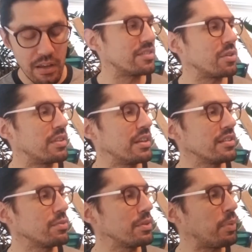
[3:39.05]
So
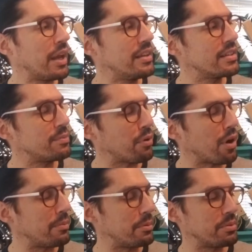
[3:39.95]
this was painted
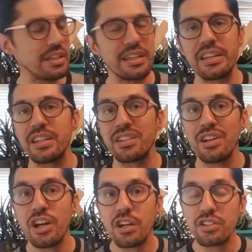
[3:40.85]
probably in
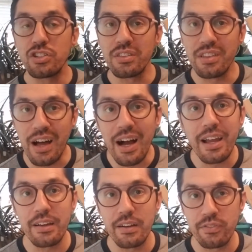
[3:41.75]
July
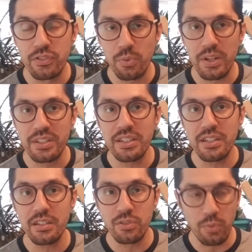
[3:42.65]
of
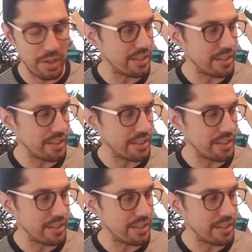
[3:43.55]
2020.